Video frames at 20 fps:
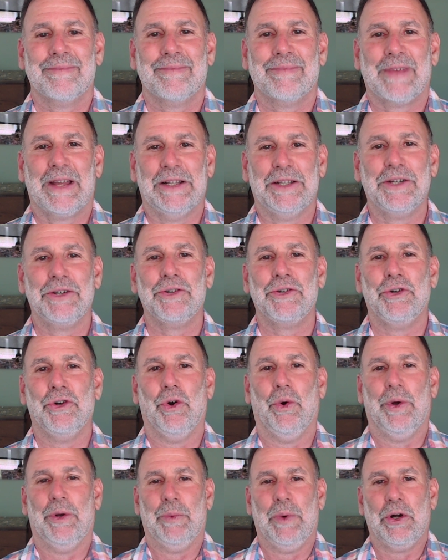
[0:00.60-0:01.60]

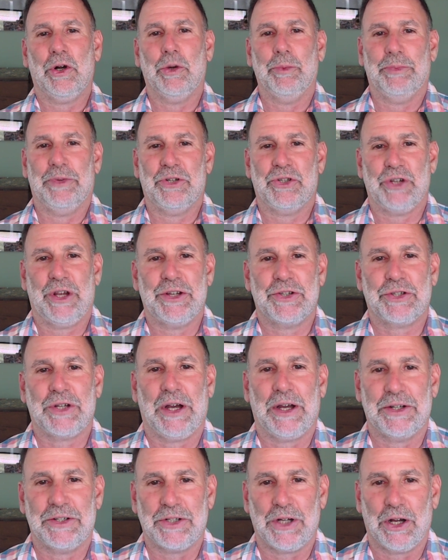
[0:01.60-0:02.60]
Hello and welcome to J.
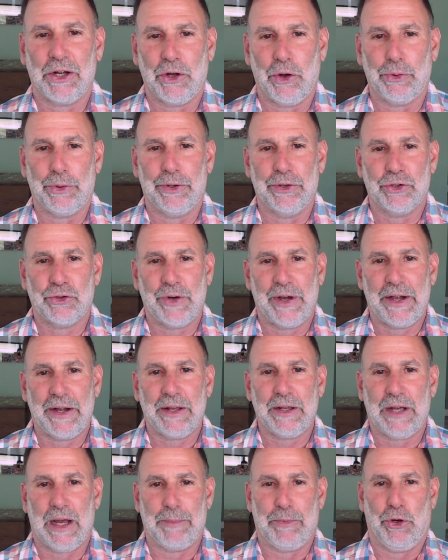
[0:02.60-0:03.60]
Scott Dog Owner
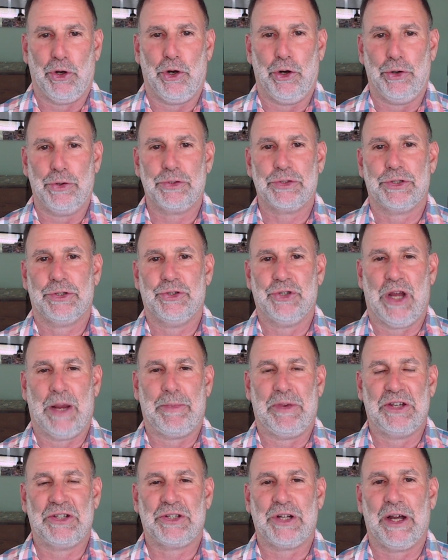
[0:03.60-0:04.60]
Training. I'm your host,
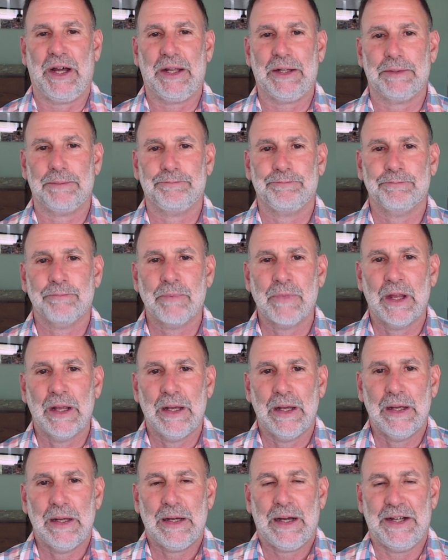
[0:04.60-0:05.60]
Jamie Scott.
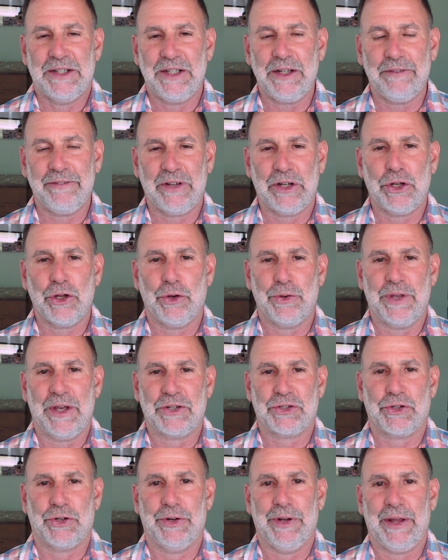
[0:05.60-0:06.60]
I did a video
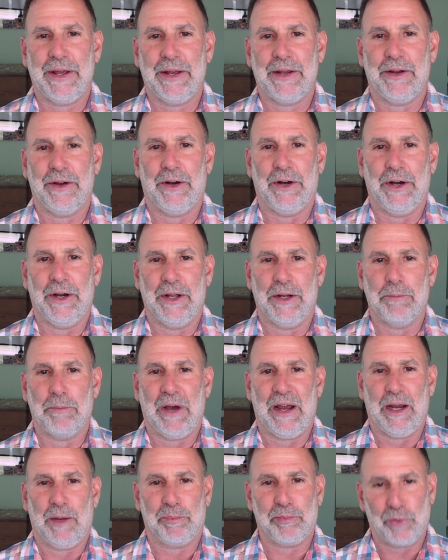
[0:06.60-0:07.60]
yesterday on
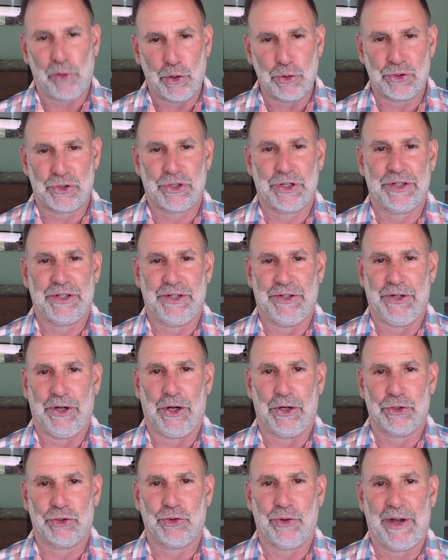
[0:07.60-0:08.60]
my approach to
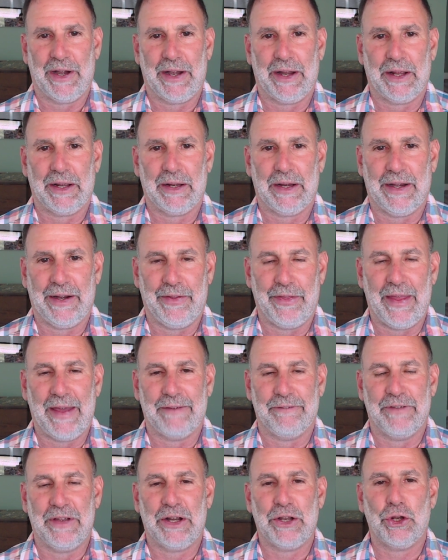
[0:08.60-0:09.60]
dog training, and in
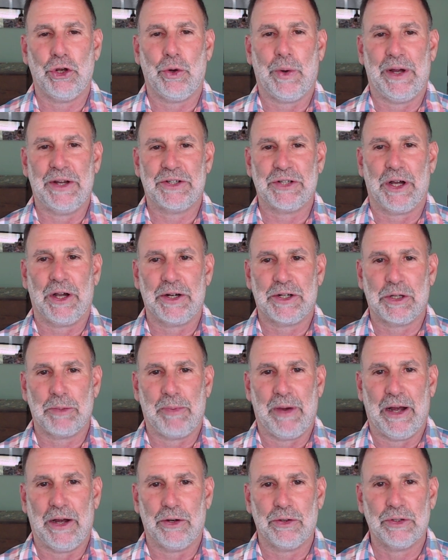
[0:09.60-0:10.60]
that video I talked
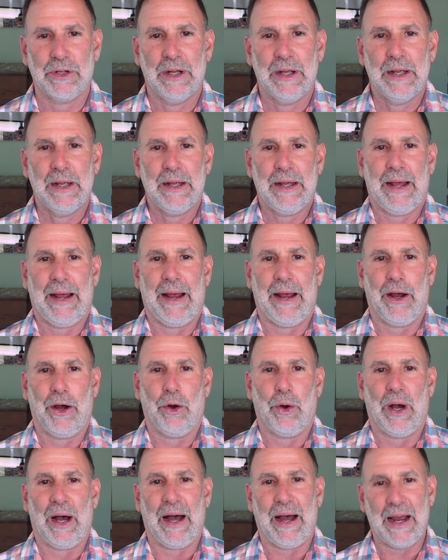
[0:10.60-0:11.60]
about
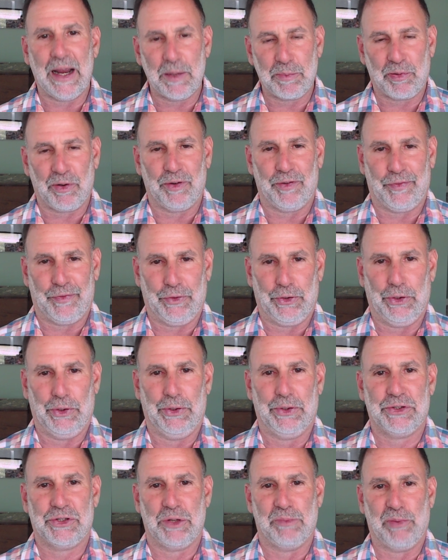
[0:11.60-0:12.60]
how I
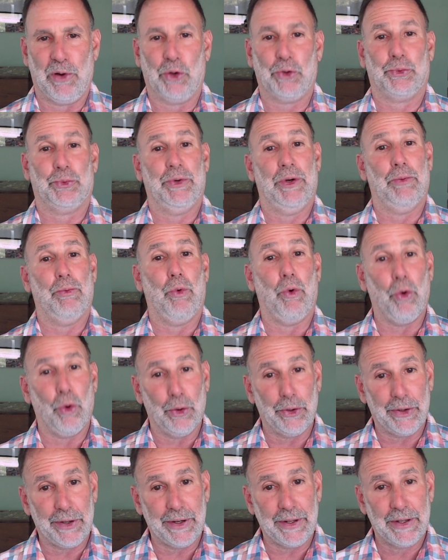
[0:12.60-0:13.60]
prefer to both
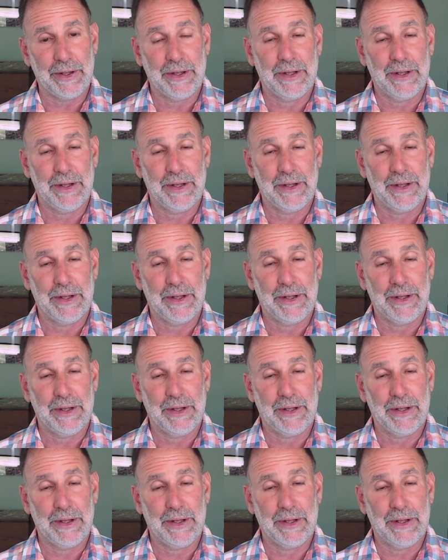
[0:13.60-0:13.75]
reward